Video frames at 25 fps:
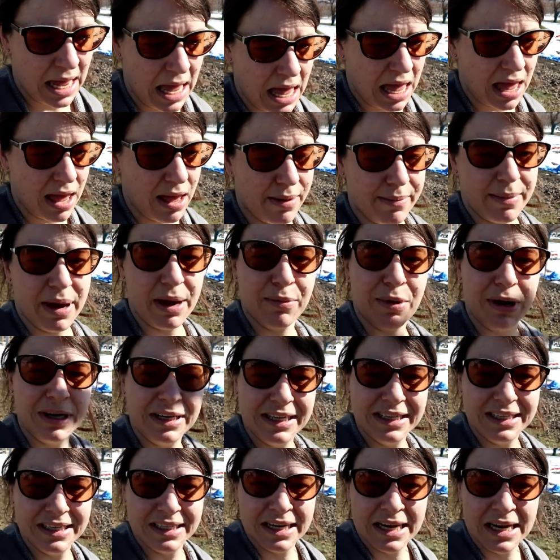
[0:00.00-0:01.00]
I
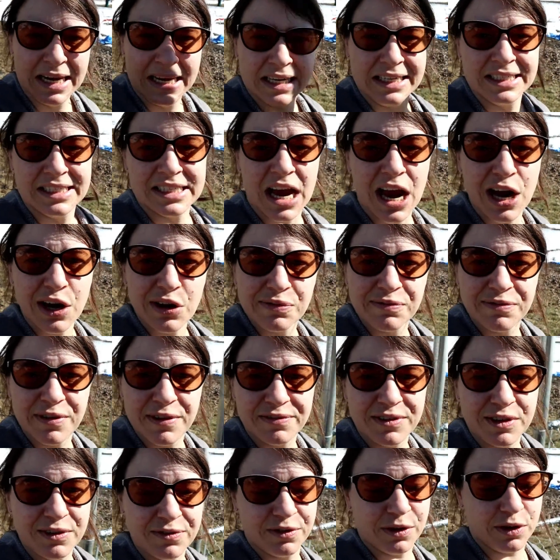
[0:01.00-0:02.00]
wanted an entire
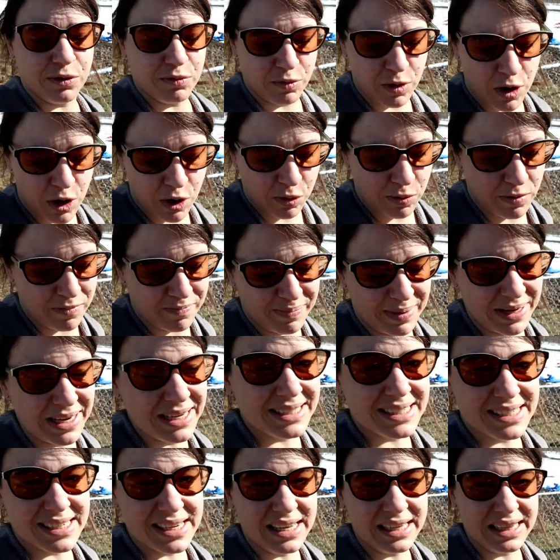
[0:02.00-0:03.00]
50-foot row of
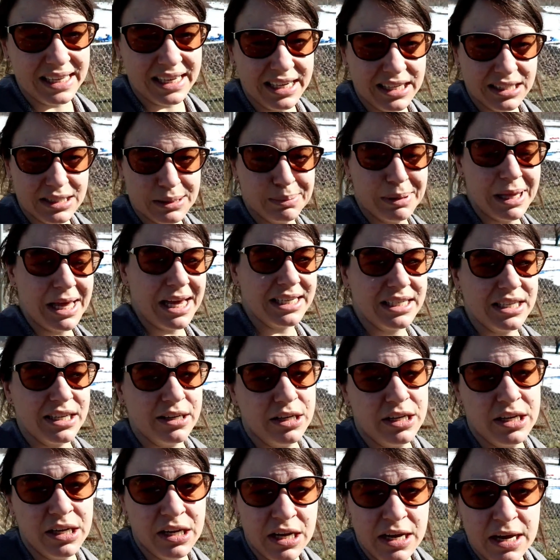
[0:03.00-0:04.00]
beet seedlings
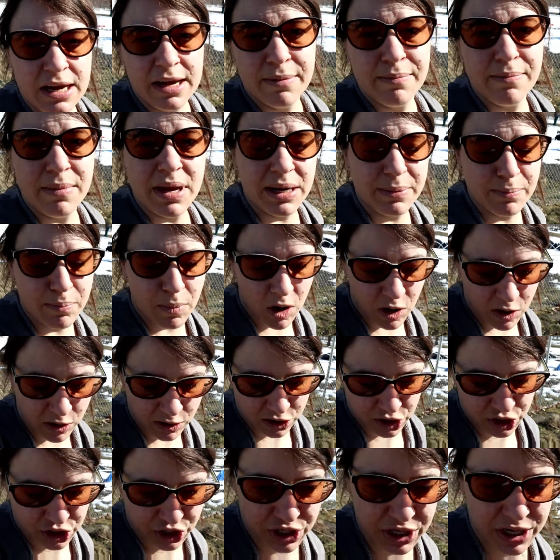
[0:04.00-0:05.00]
planted
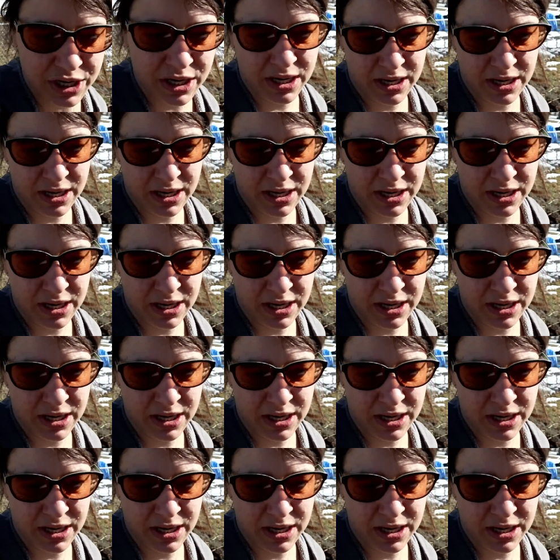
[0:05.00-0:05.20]
mid-March.